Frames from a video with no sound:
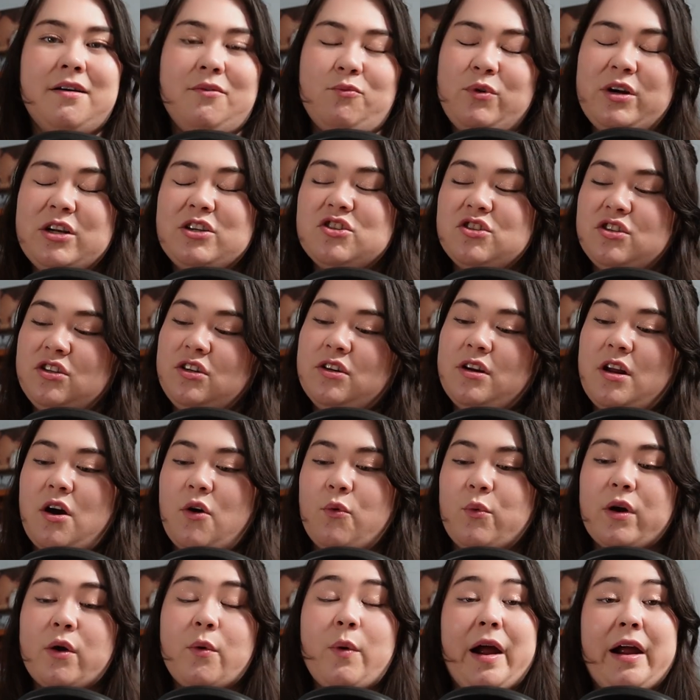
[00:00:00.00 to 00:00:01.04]
which you know
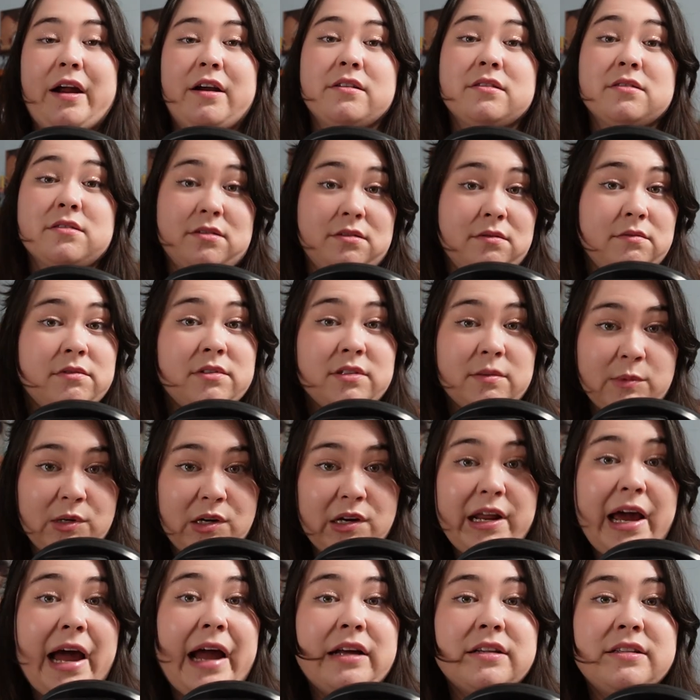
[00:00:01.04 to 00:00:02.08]
requires some
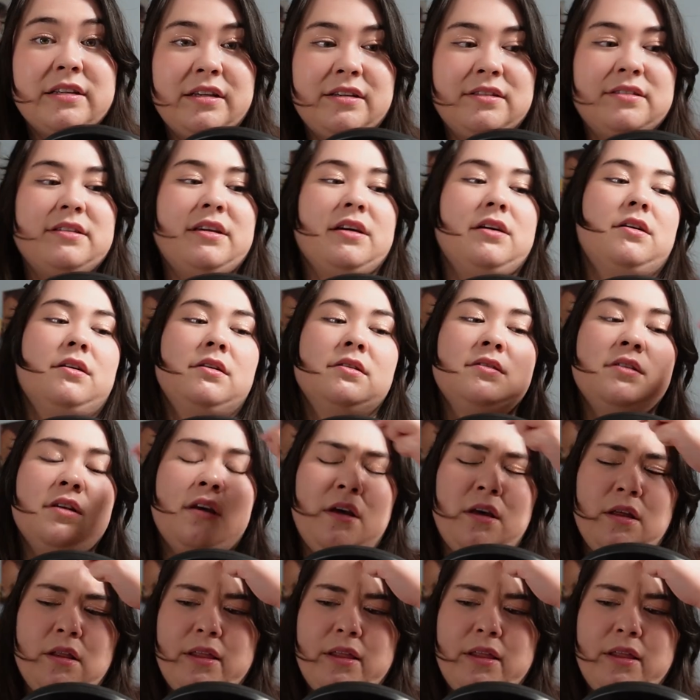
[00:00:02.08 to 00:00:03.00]
good acting skills